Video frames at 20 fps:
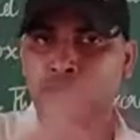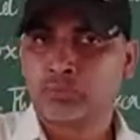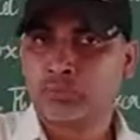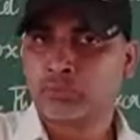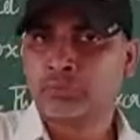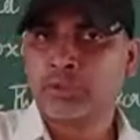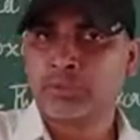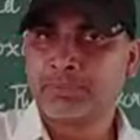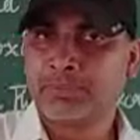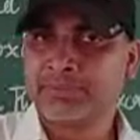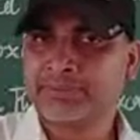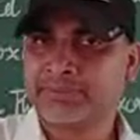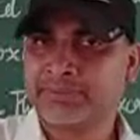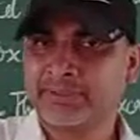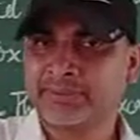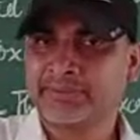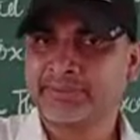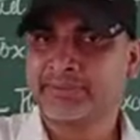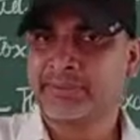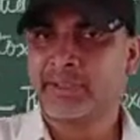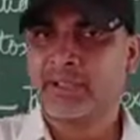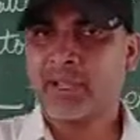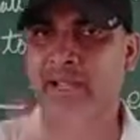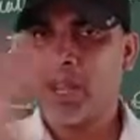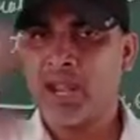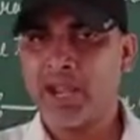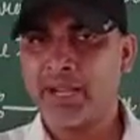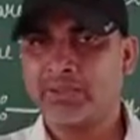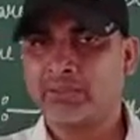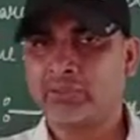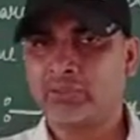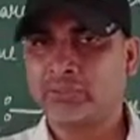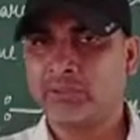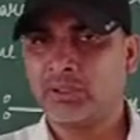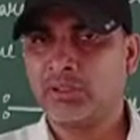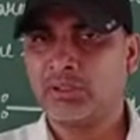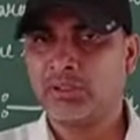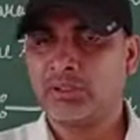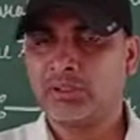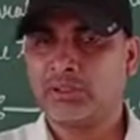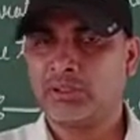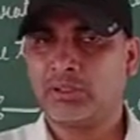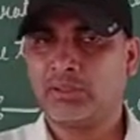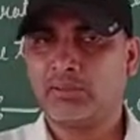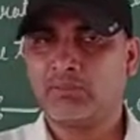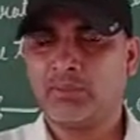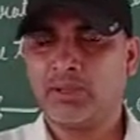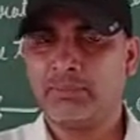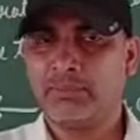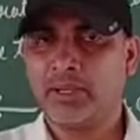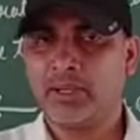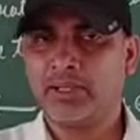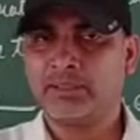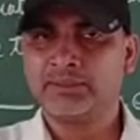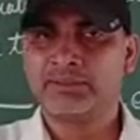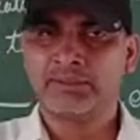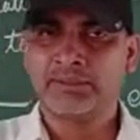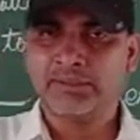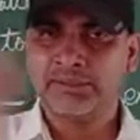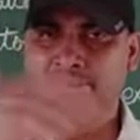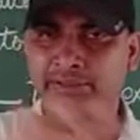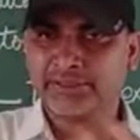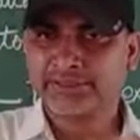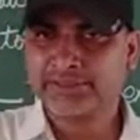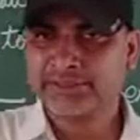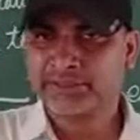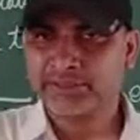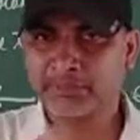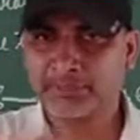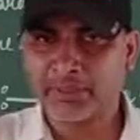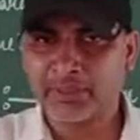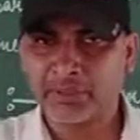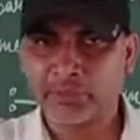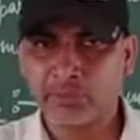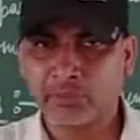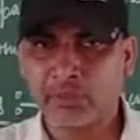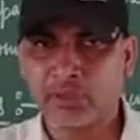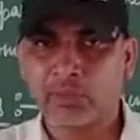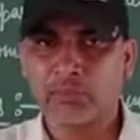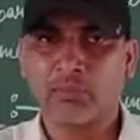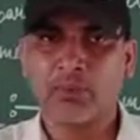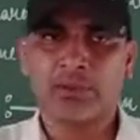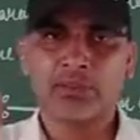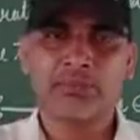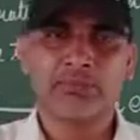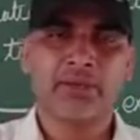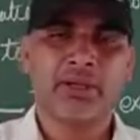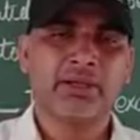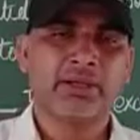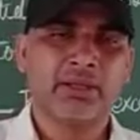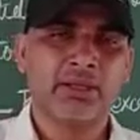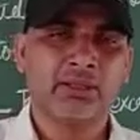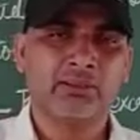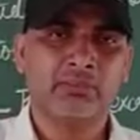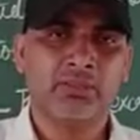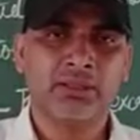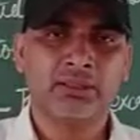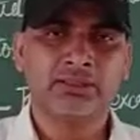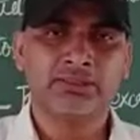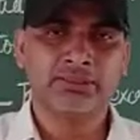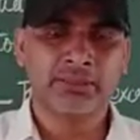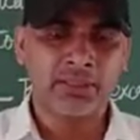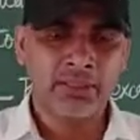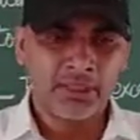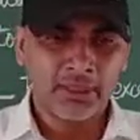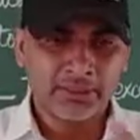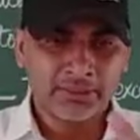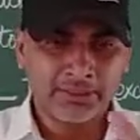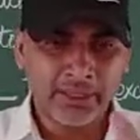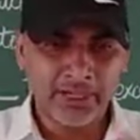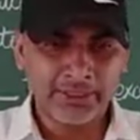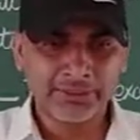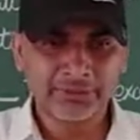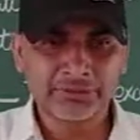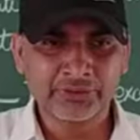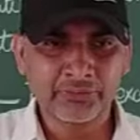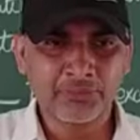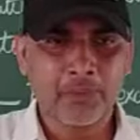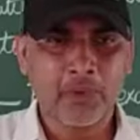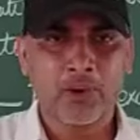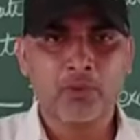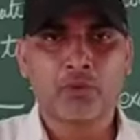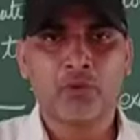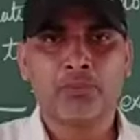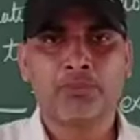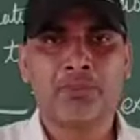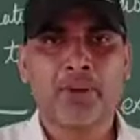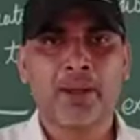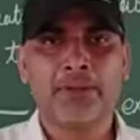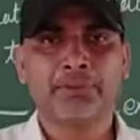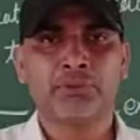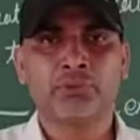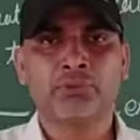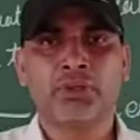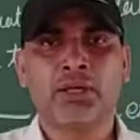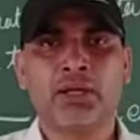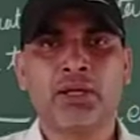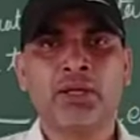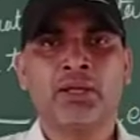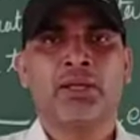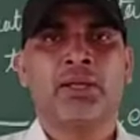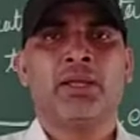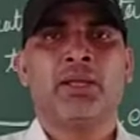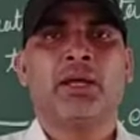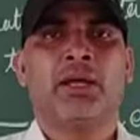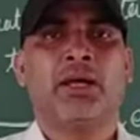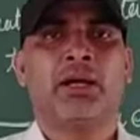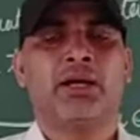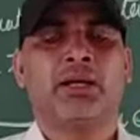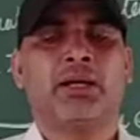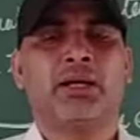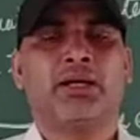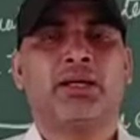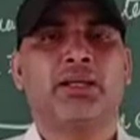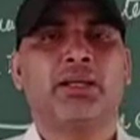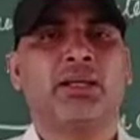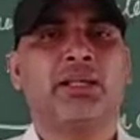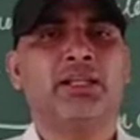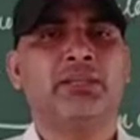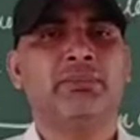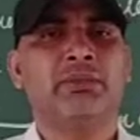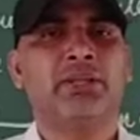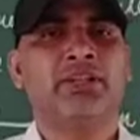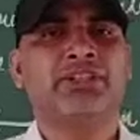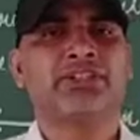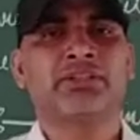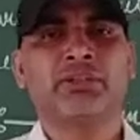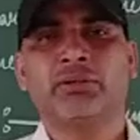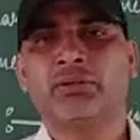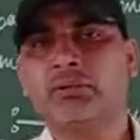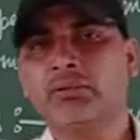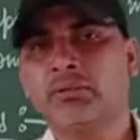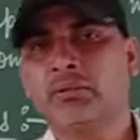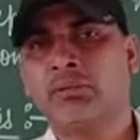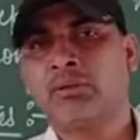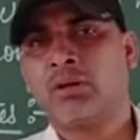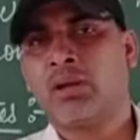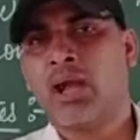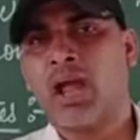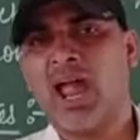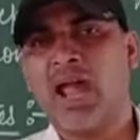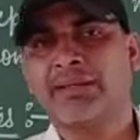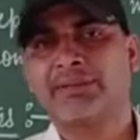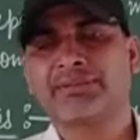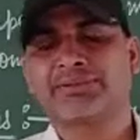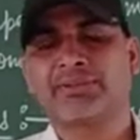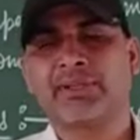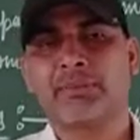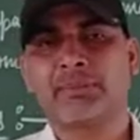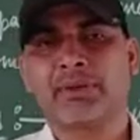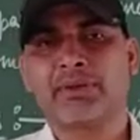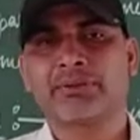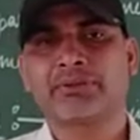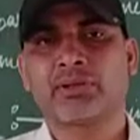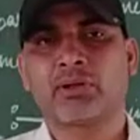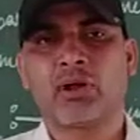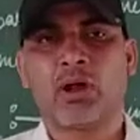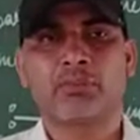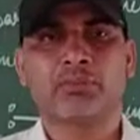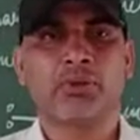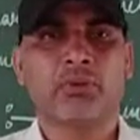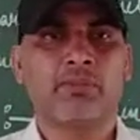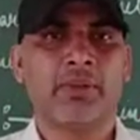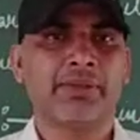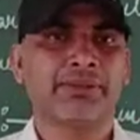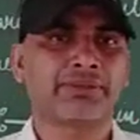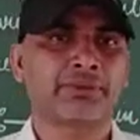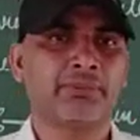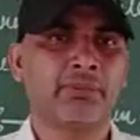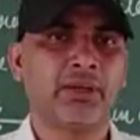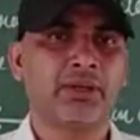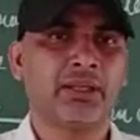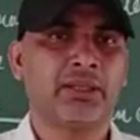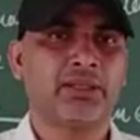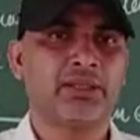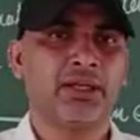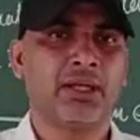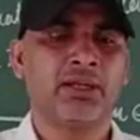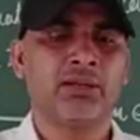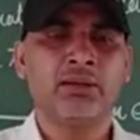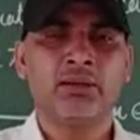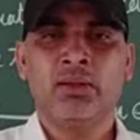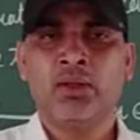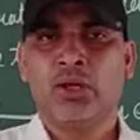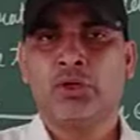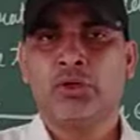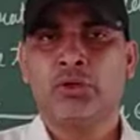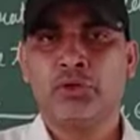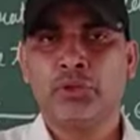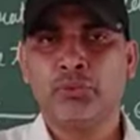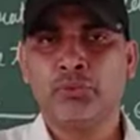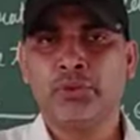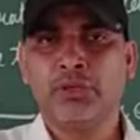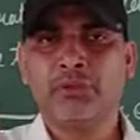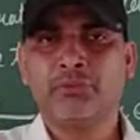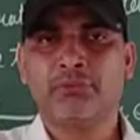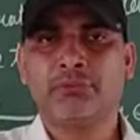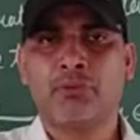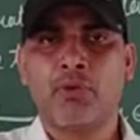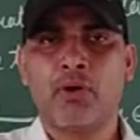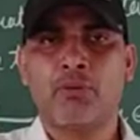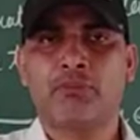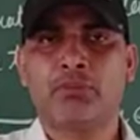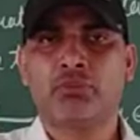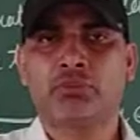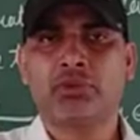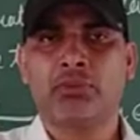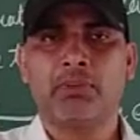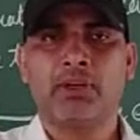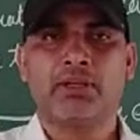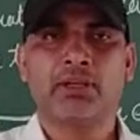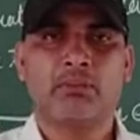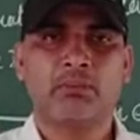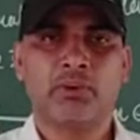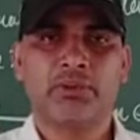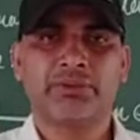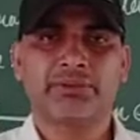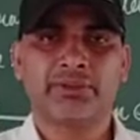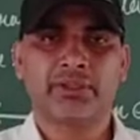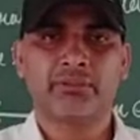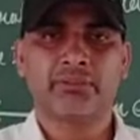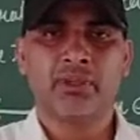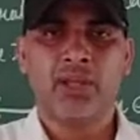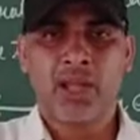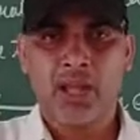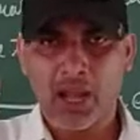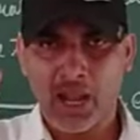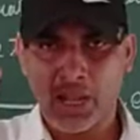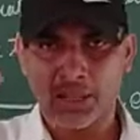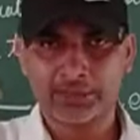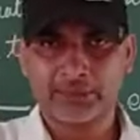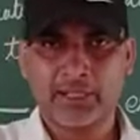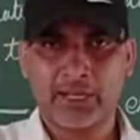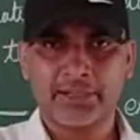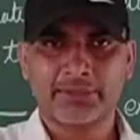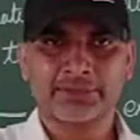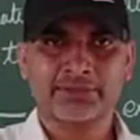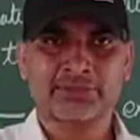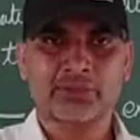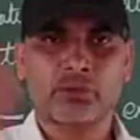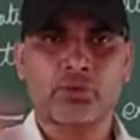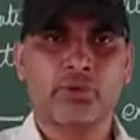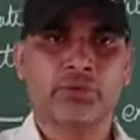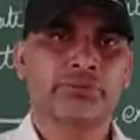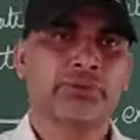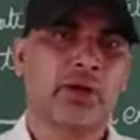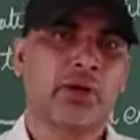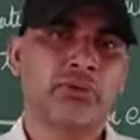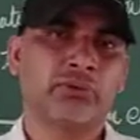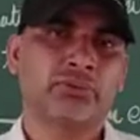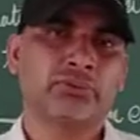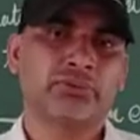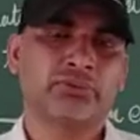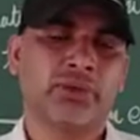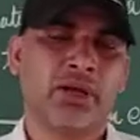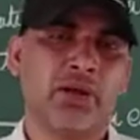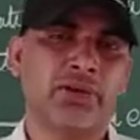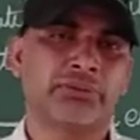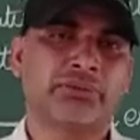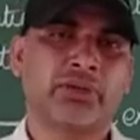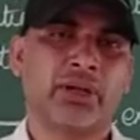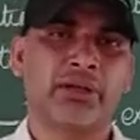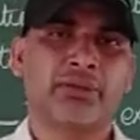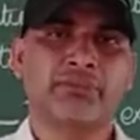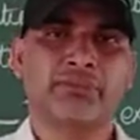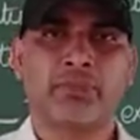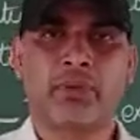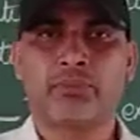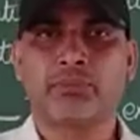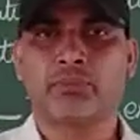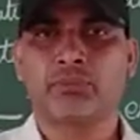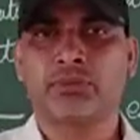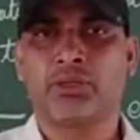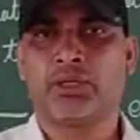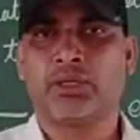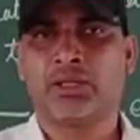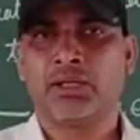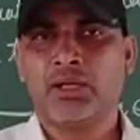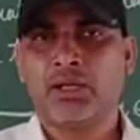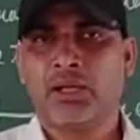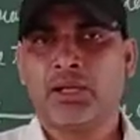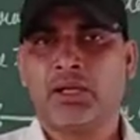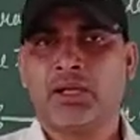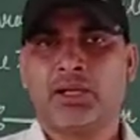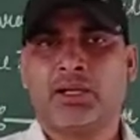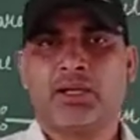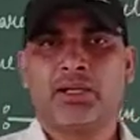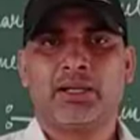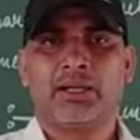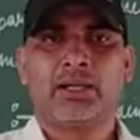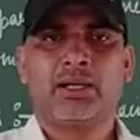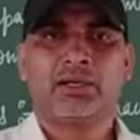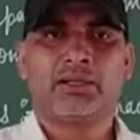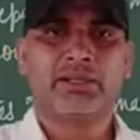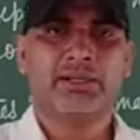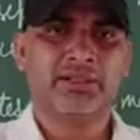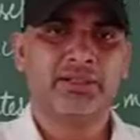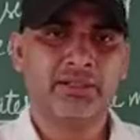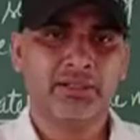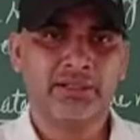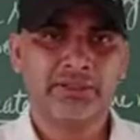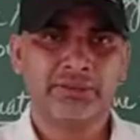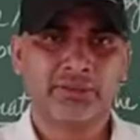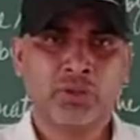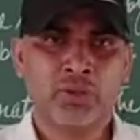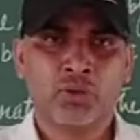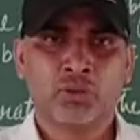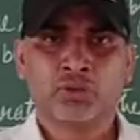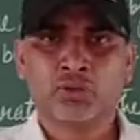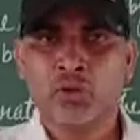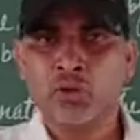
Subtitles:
through the fishes and to the mammals, this is the particular vertebrate animals, that is followed by to the elimination and separation of the waste material during form to the metabolism, and that is goes out to the outside from to the kidneys.